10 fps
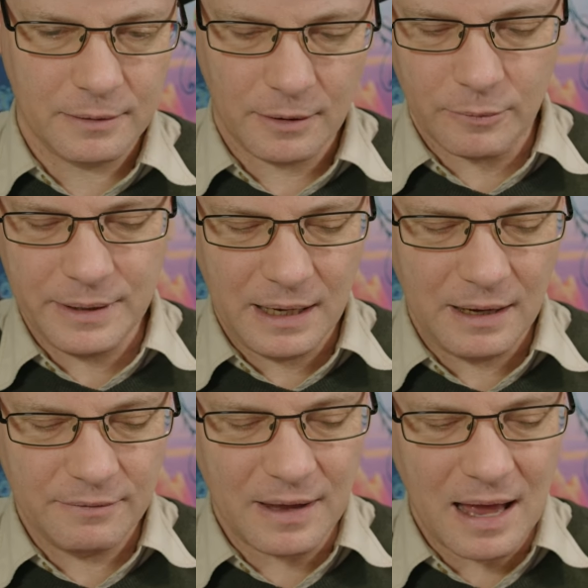Like we
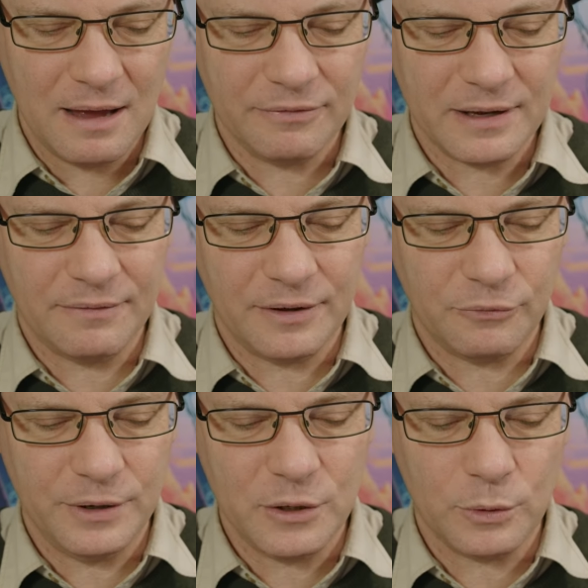have half cover,
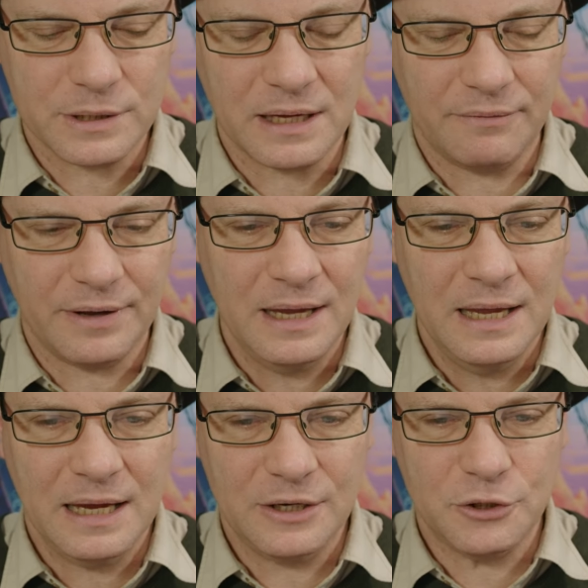three quarters cover,
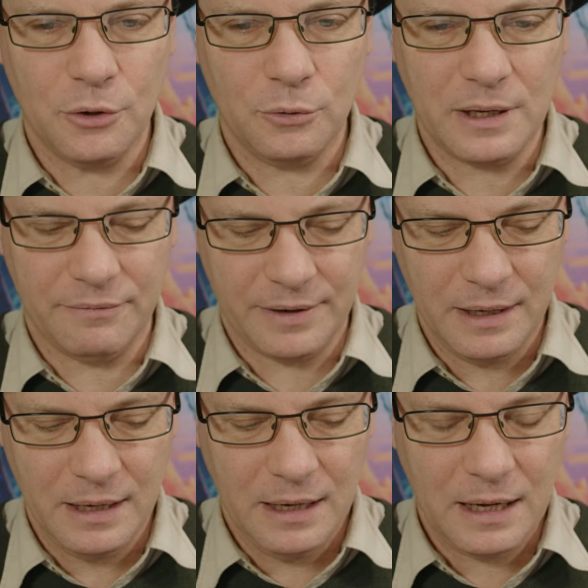and total
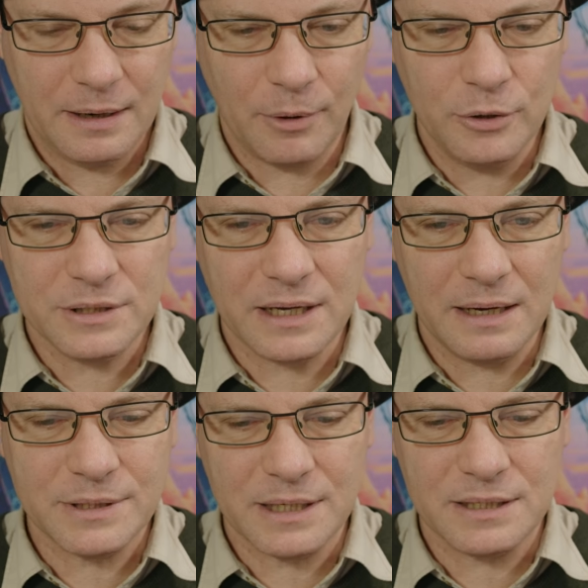cover. And most
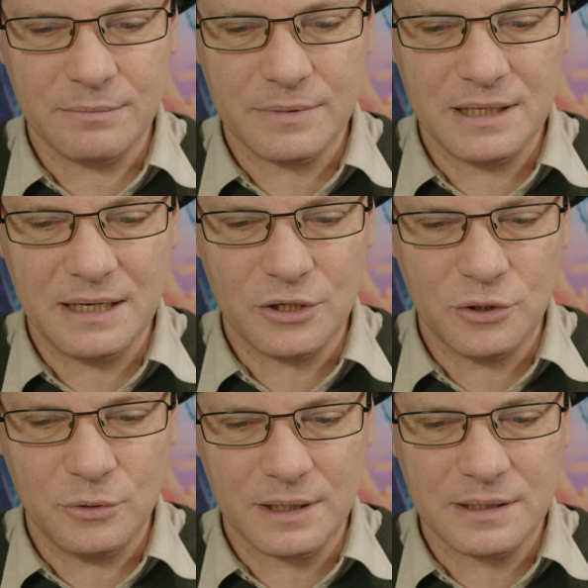game systems tend to
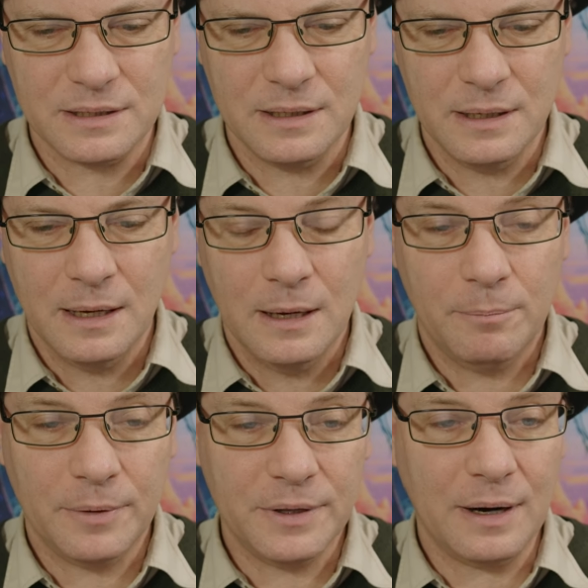do this,
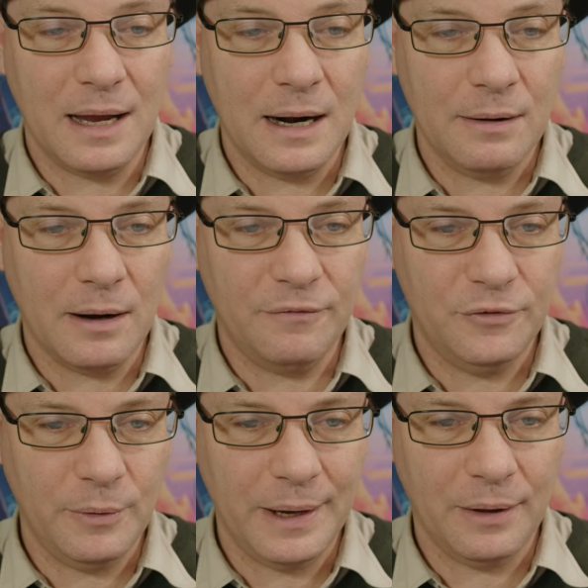but there are a
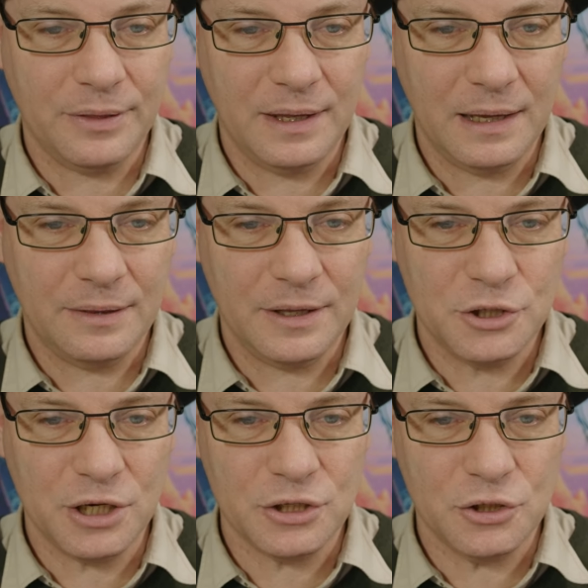few out there
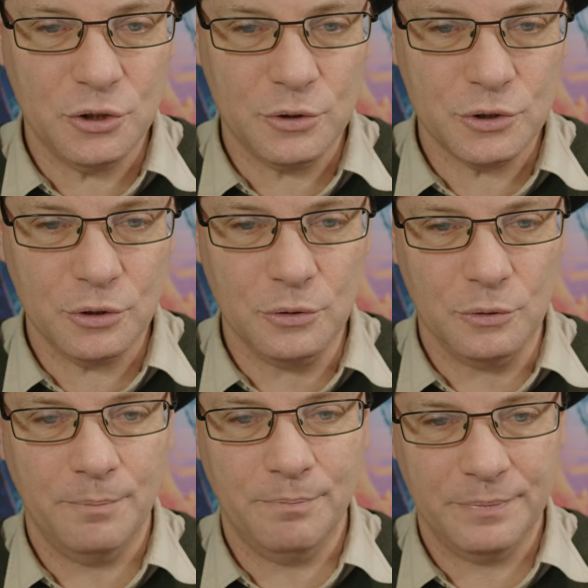that just use
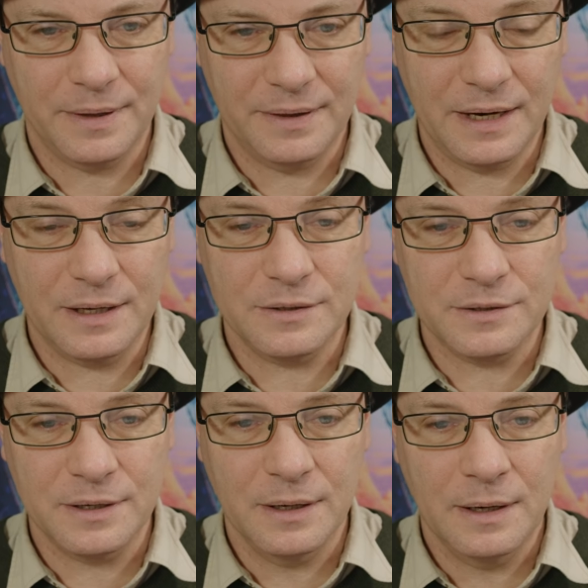two, and that
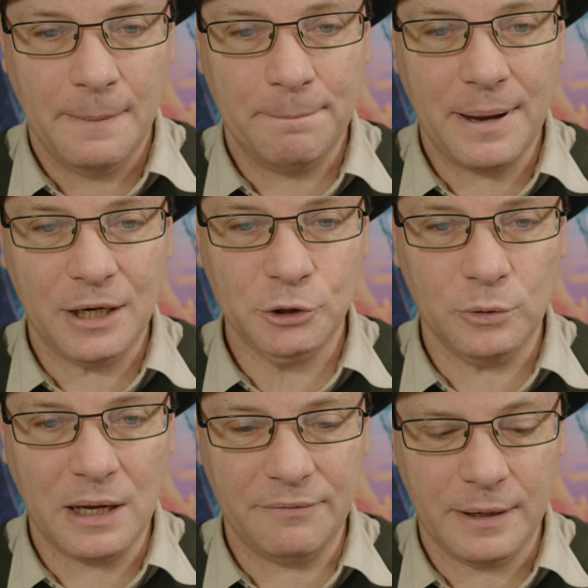is
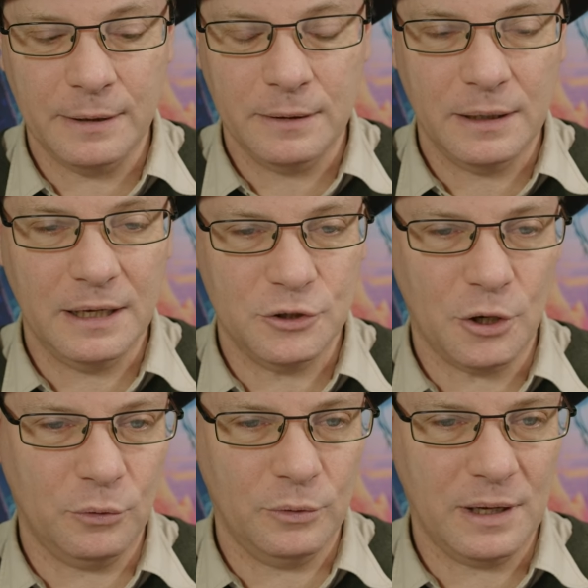partial cover and
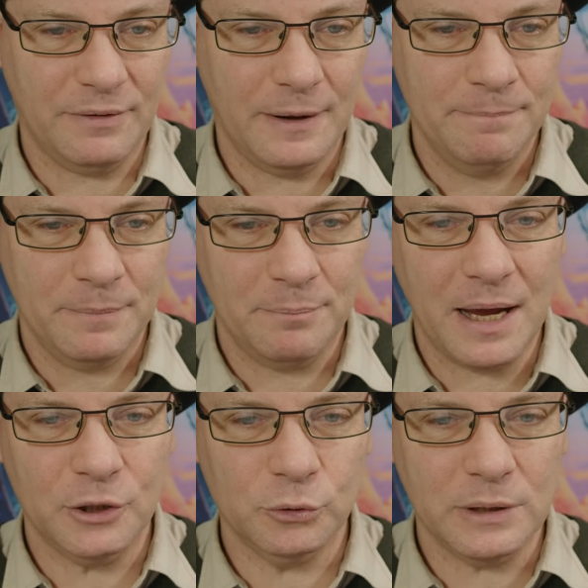total cover.
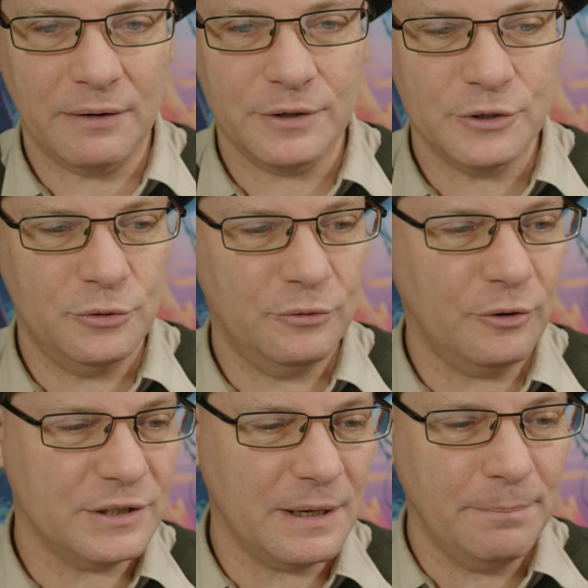Partial cover is you've
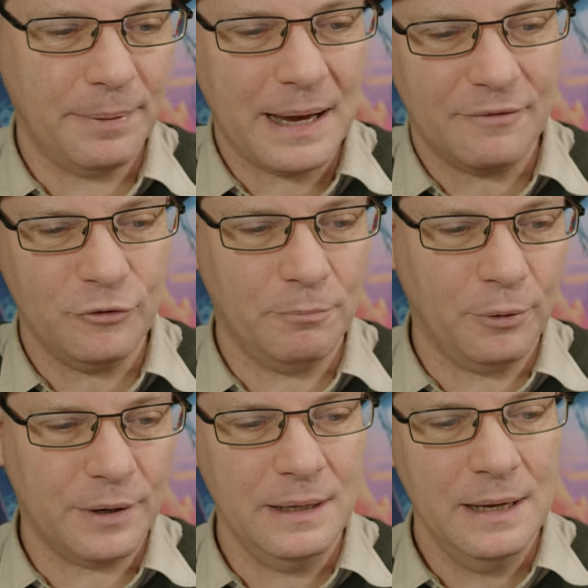got some part of your
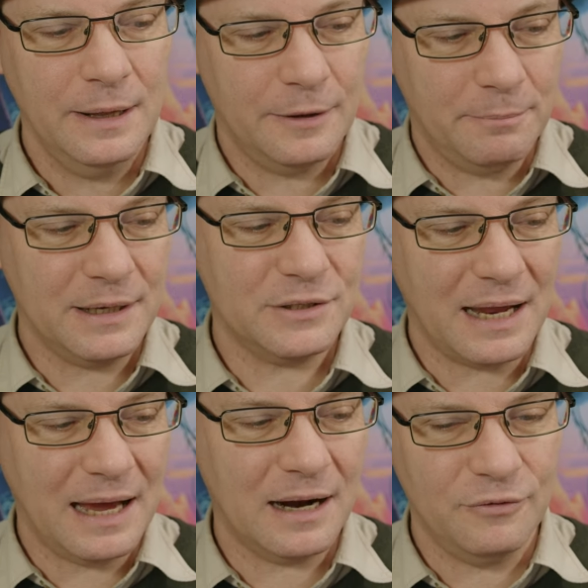body that makes
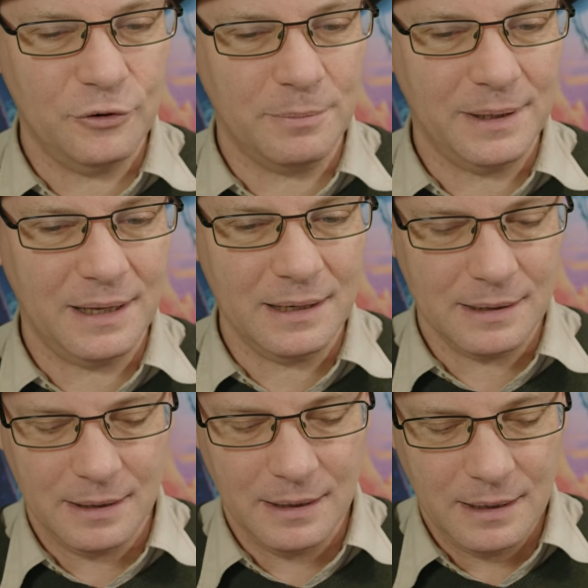it harder for you to be
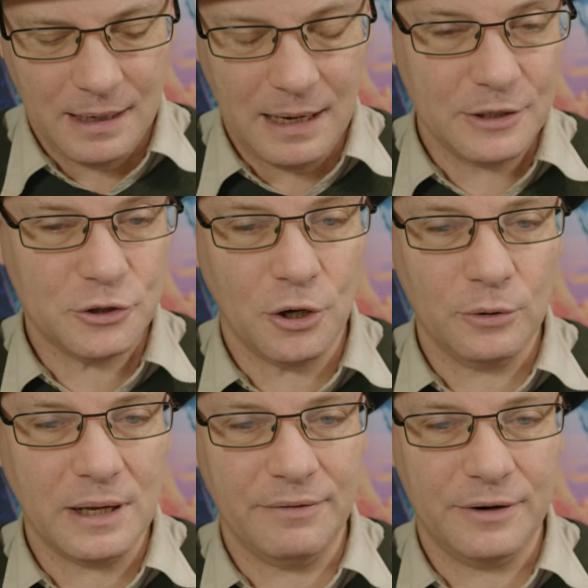hit, and
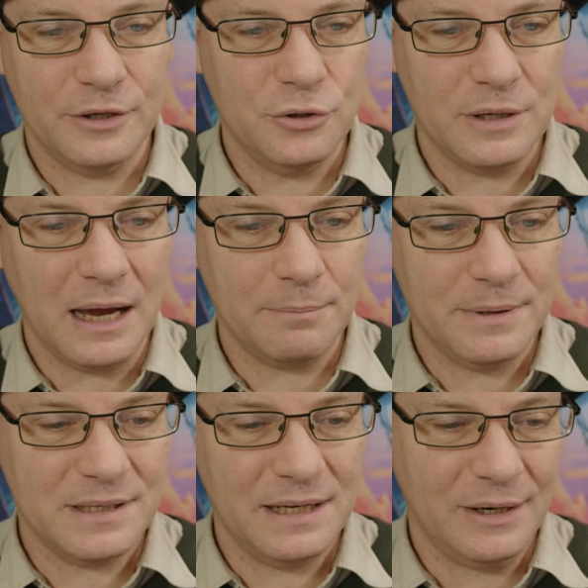total cover is you can't
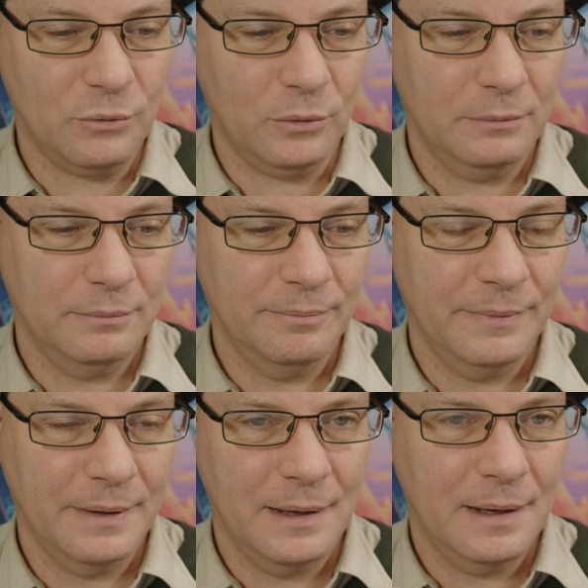be seen at all.
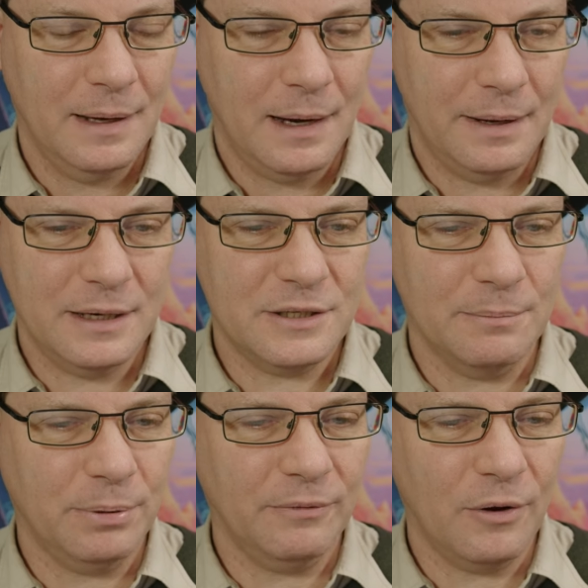And that
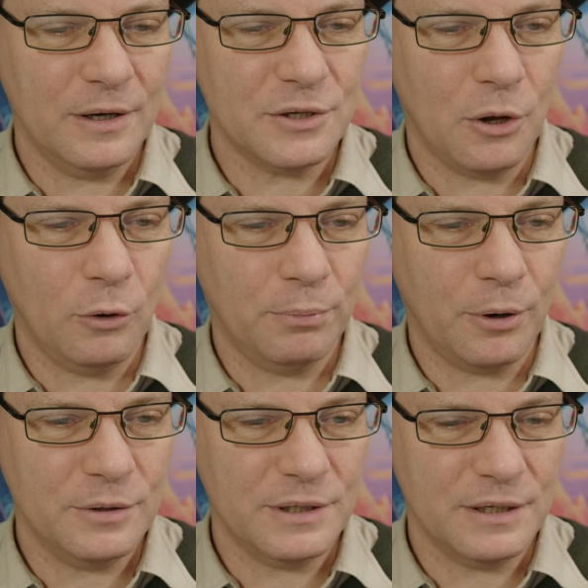simplifies the whole
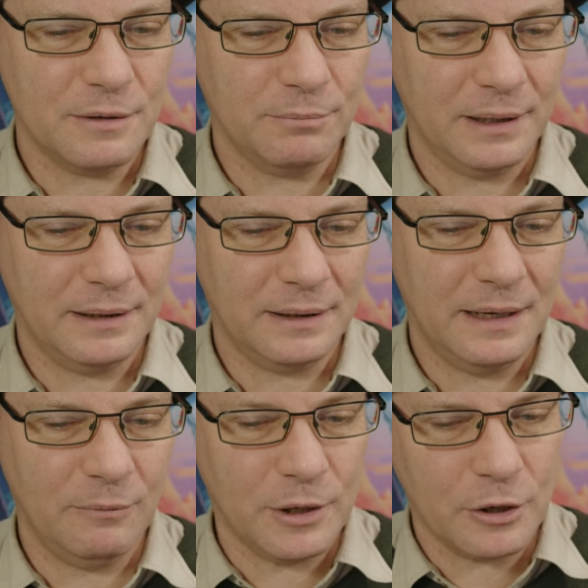process
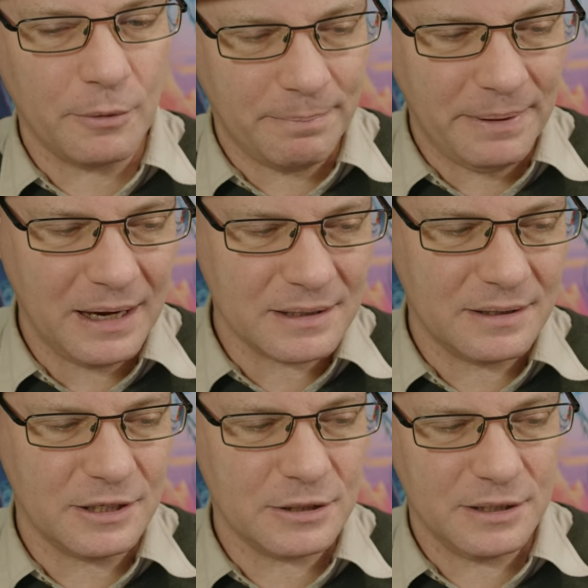completely. And we're going to go back
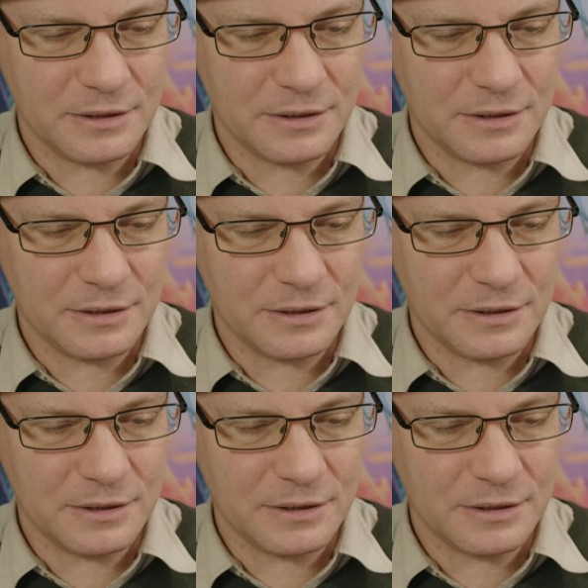to this.